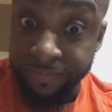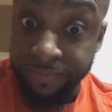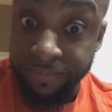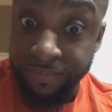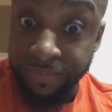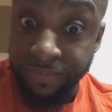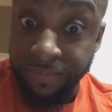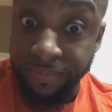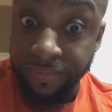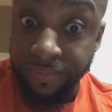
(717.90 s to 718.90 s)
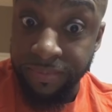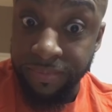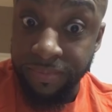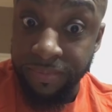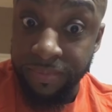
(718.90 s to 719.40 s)

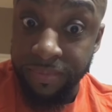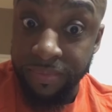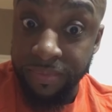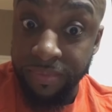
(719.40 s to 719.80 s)
(no one is talking)